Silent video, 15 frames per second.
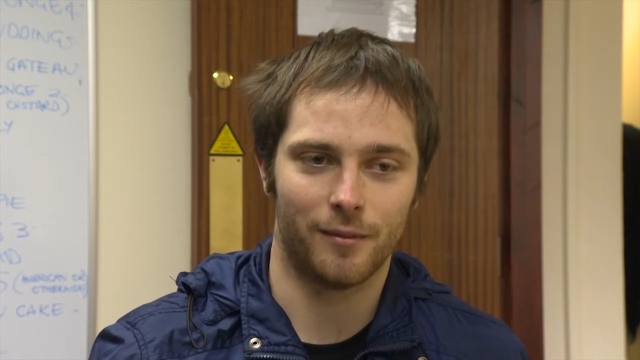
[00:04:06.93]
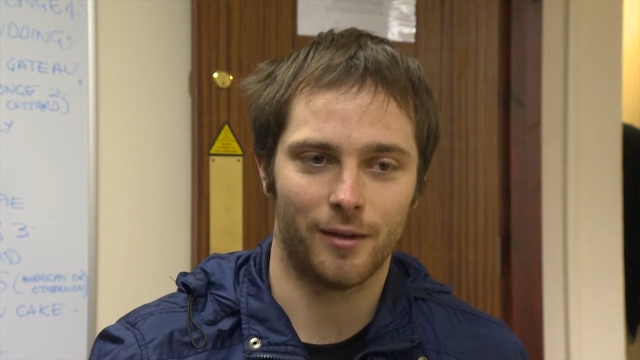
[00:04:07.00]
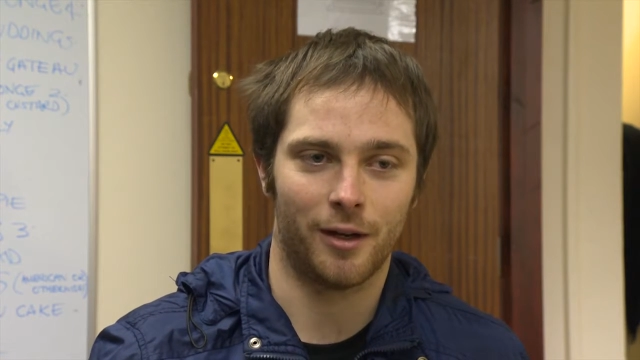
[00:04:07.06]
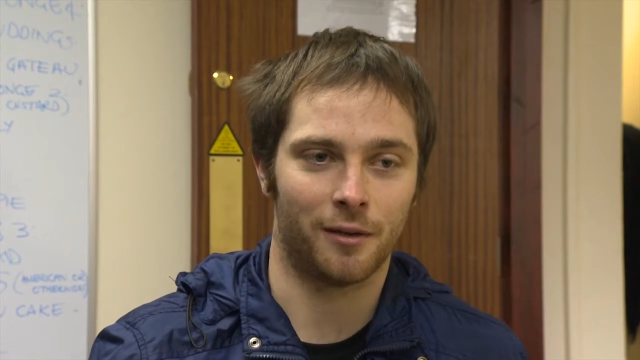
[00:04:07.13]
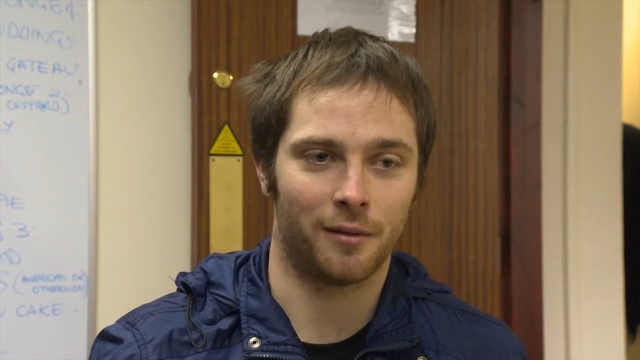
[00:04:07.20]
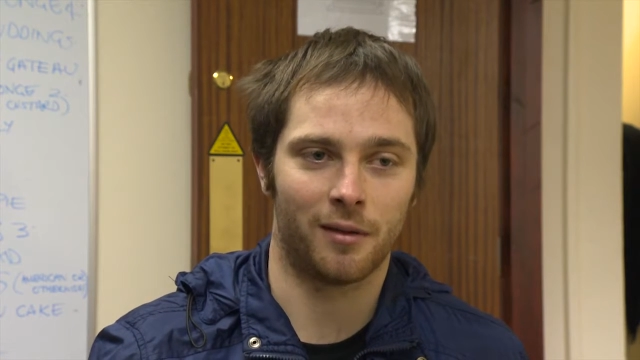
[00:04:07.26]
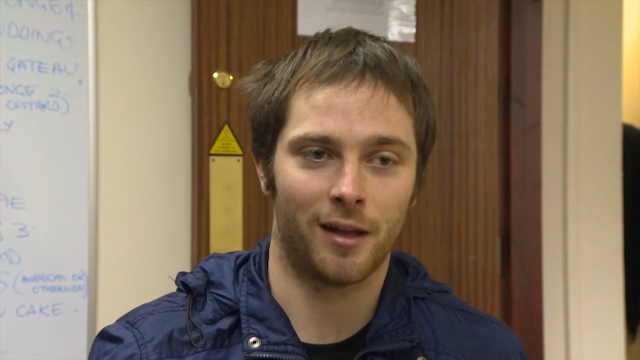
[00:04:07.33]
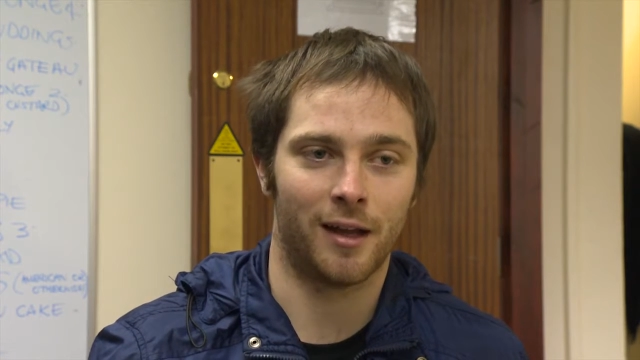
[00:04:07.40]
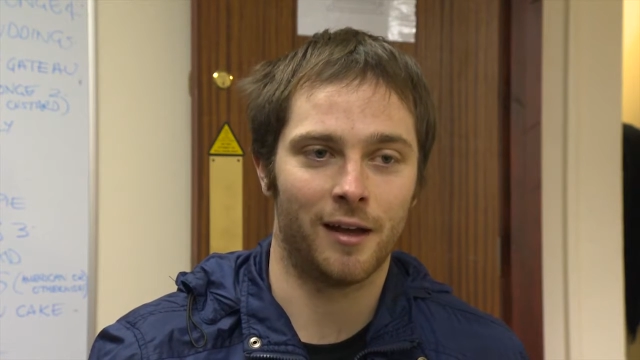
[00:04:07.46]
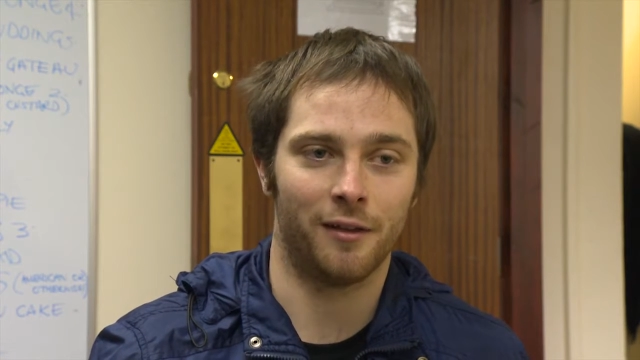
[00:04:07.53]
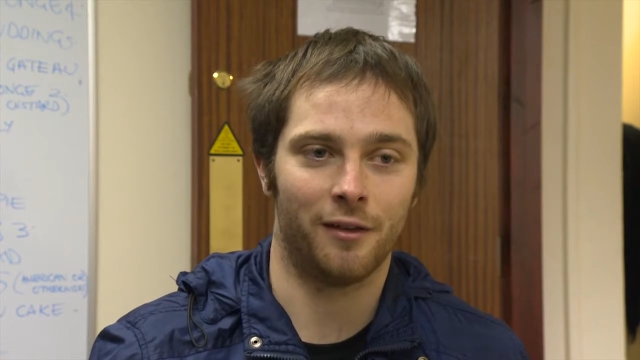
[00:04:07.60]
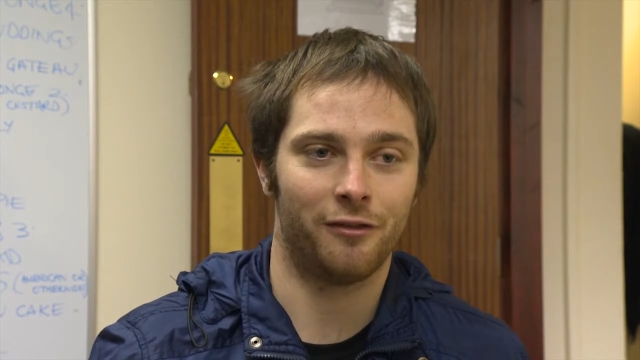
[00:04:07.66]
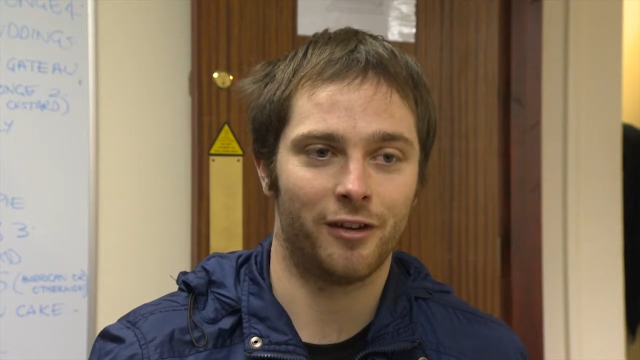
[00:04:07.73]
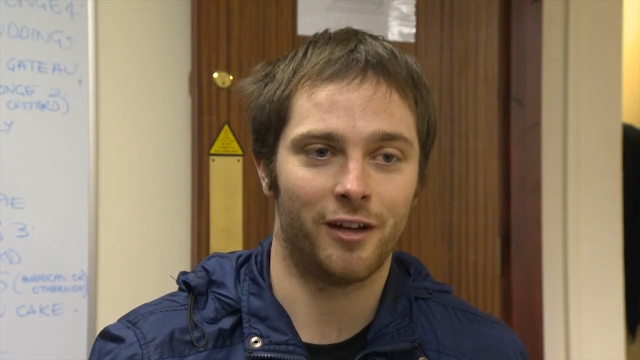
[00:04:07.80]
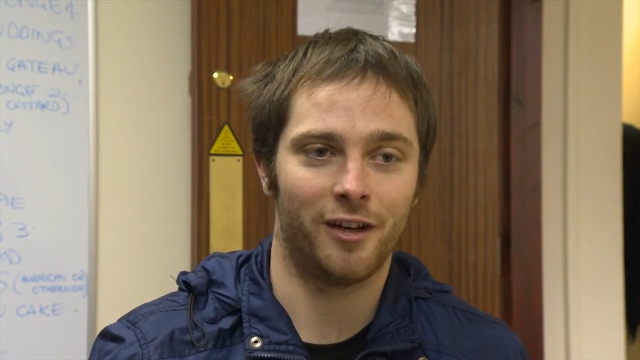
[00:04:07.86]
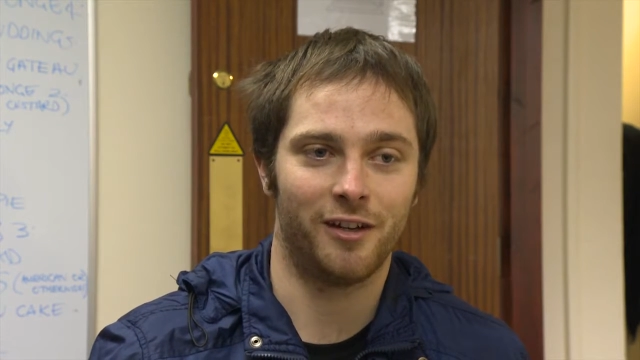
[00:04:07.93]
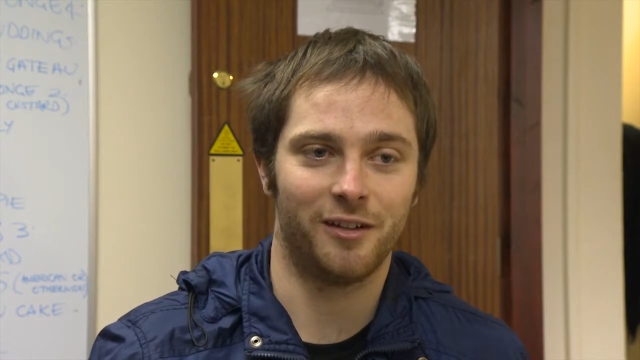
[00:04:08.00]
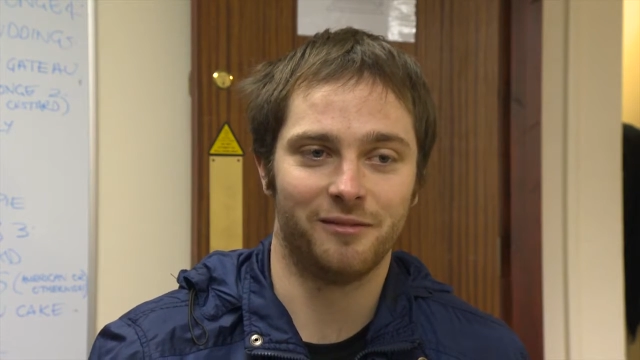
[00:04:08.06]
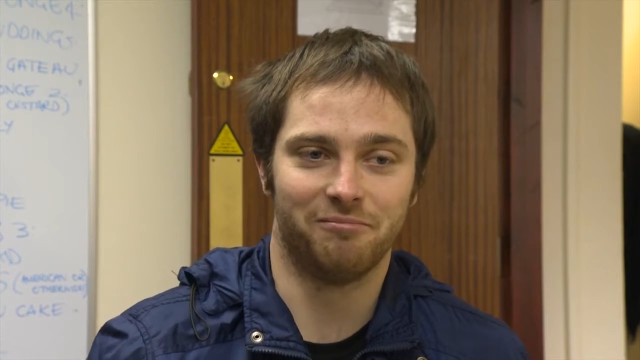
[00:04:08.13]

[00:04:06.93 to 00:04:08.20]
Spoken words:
I'll stay at the floor.